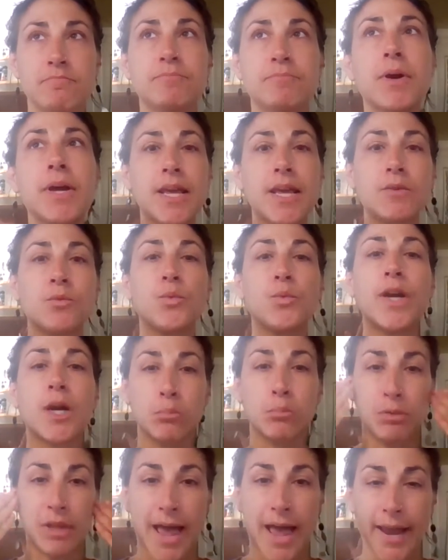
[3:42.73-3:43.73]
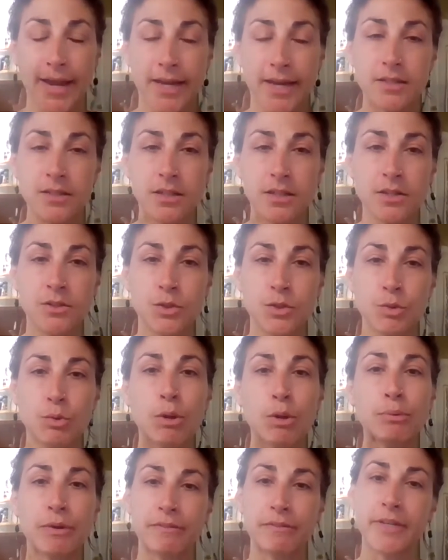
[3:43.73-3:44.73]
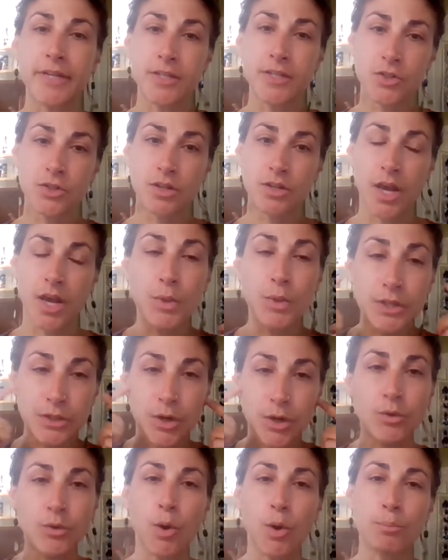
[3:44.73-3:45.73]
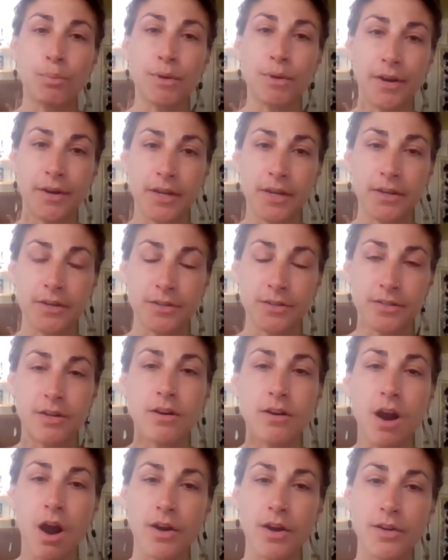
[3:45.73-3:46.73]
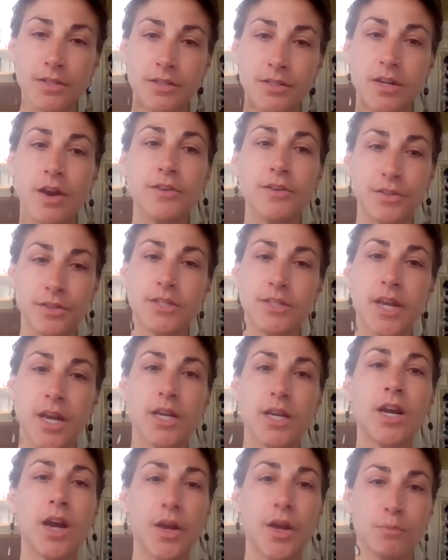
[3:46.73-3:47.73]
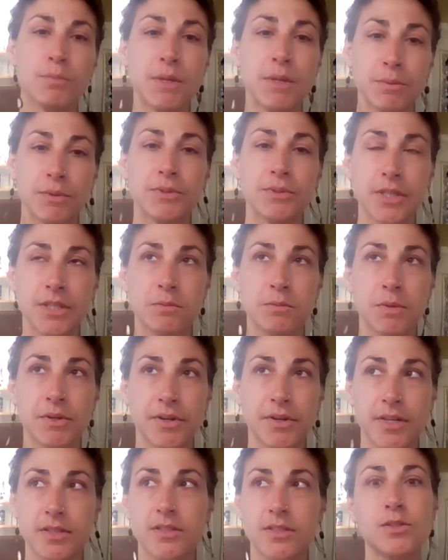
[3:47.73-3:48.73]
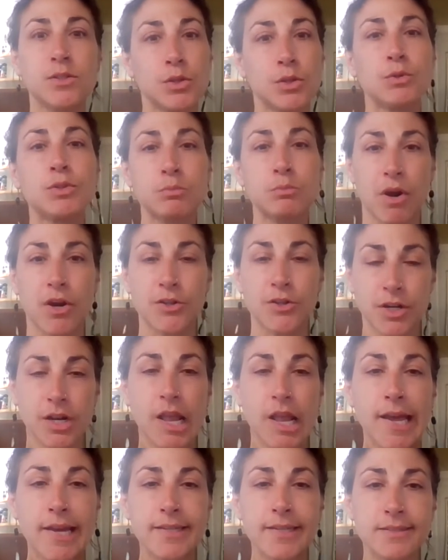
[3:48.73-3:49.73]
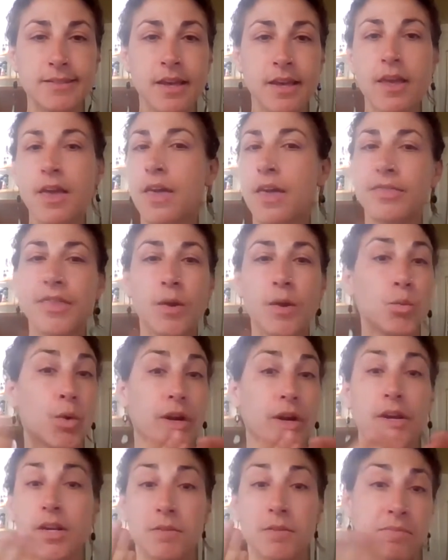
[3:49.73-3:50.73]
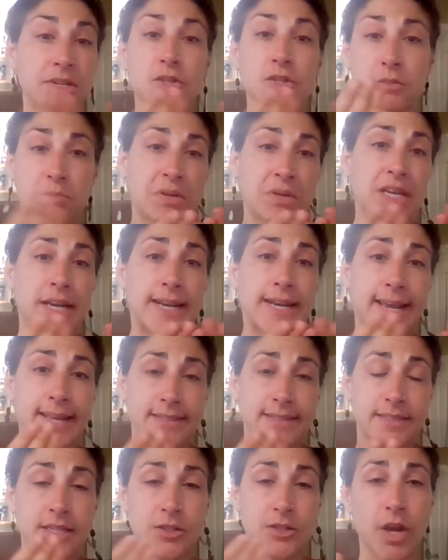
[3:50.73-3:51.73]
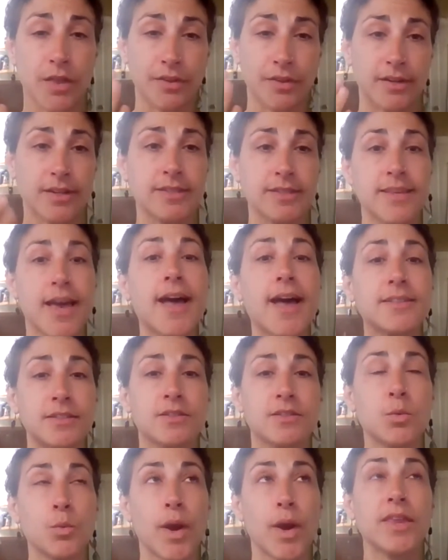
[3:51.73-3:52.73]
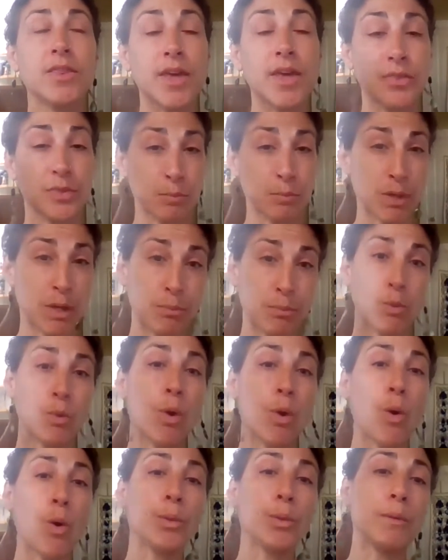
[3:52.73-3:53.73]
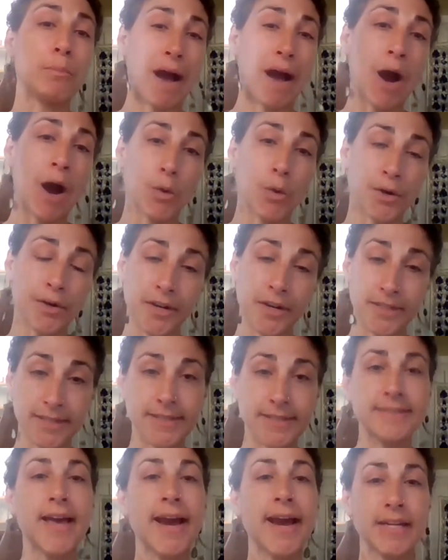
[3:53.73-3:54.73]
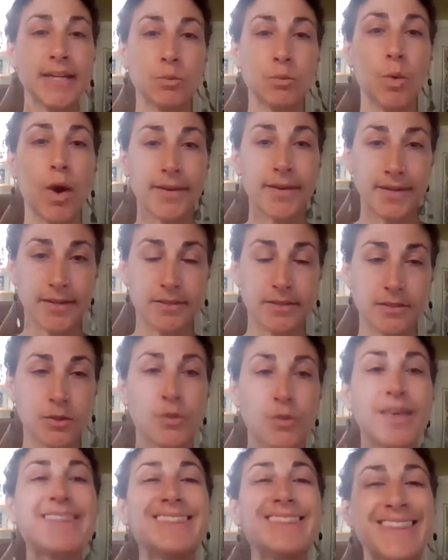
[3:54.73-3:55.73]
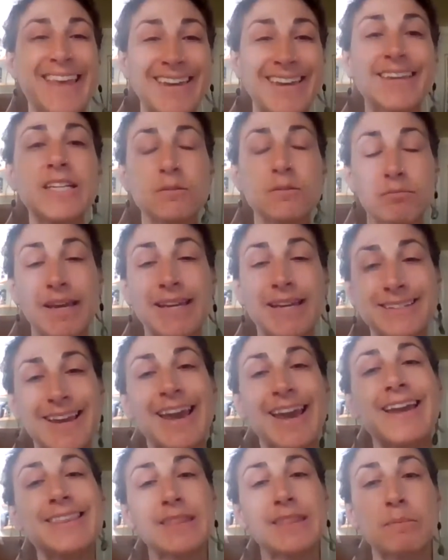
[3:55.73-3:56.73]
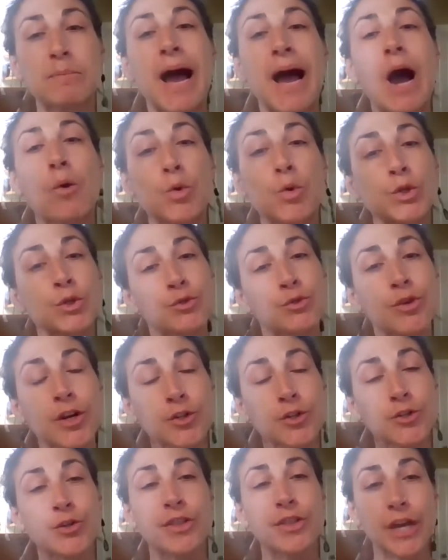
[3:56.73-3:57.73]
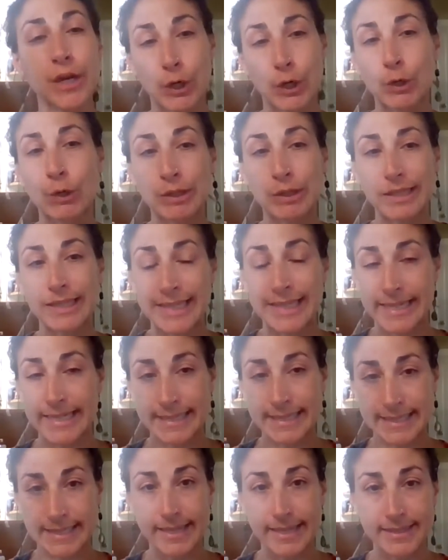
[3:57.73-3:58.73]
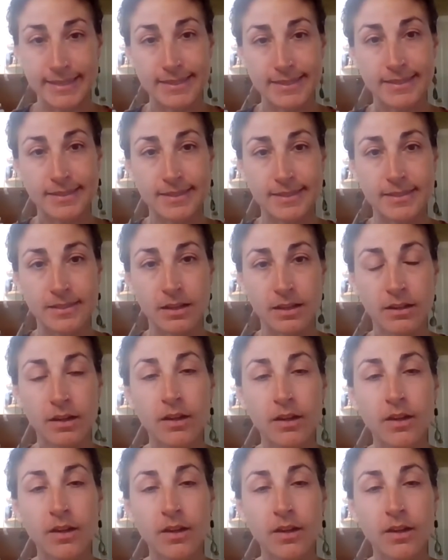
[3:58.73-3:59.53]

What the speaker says: But if we are blind to our privilege and we don't open our ears and our hearts to understanding other people's experiences who's marginalized, then we're gonna be just pitted against each other, because that's the way that the people who hold the power in our society want it, so that they could maintain the power structure that currently exists.